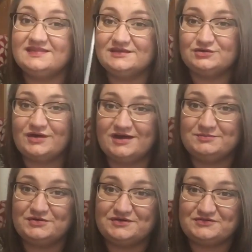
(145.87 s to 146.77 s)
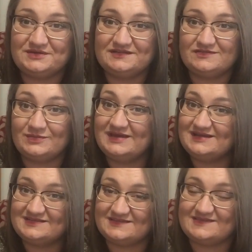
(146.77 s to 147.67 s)
The little guidebook is really sweet.
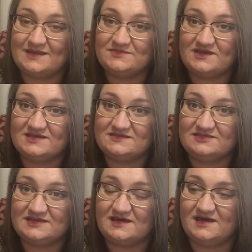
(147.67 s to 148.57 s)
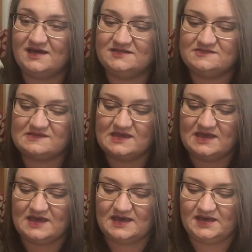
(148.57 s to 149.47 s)
It's the same size as the cards,
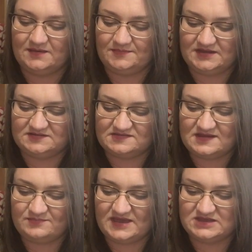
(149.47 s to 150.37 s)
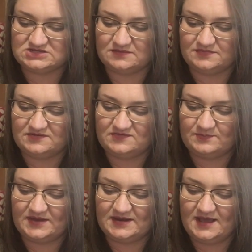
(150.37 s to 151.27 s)
and doesn't have page numbers,
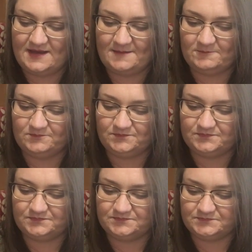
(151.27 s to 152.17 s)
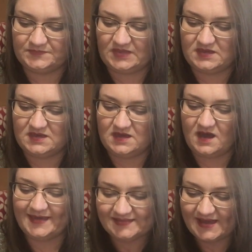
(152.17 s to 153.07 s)
but
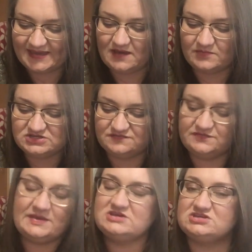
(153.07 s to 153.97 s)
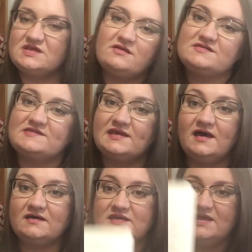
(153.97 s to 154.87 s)
I like how much information there is
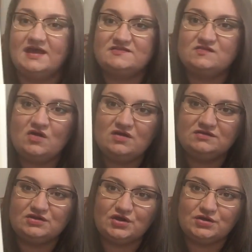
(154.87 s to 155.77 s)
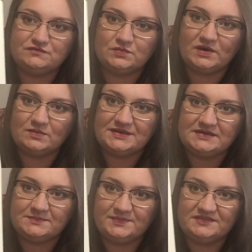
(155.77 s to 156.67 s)
here. It's not, you know,
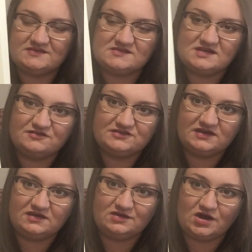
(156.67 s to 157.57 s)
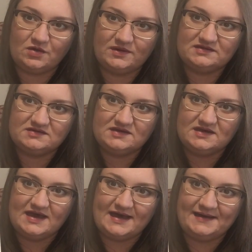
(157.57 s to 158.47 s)
overwhelming, but there's enough to get you going,
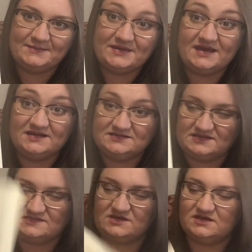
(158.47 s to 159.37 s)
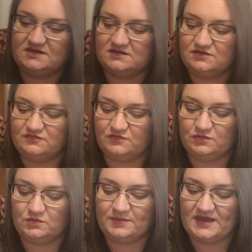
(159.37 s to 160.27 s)
and there's a
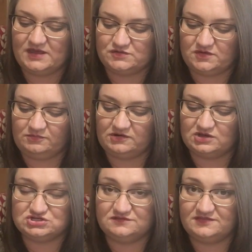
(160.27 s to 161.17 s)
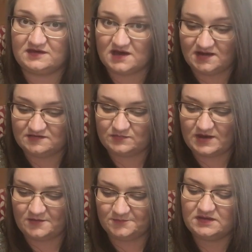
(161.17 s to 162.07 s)
full page reproduction of the card as
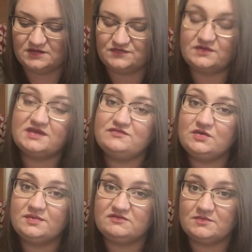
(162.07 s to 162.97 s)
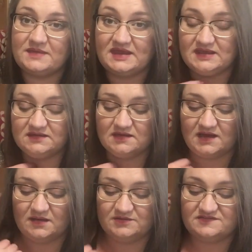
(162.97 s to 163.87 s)
well. So it gives you a bit of a meaning
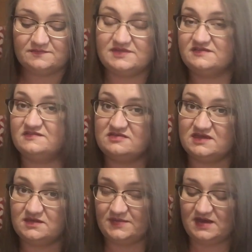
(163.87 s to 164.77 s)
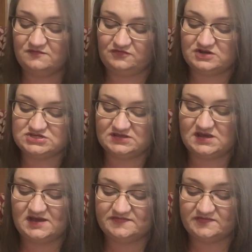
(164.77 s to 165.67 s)
and some things to think about for each of the
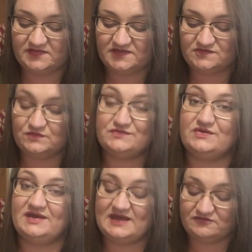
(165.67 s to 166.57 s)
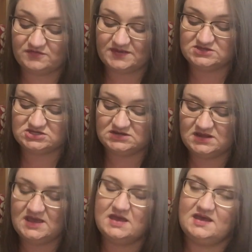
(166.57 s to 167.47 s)
cards, and then there's also an affirmation
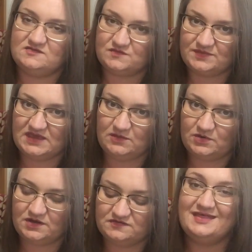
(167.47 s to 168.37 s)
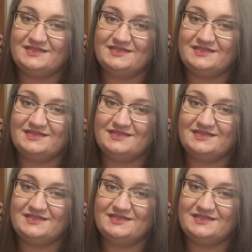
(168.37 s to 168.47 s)
and some keywords.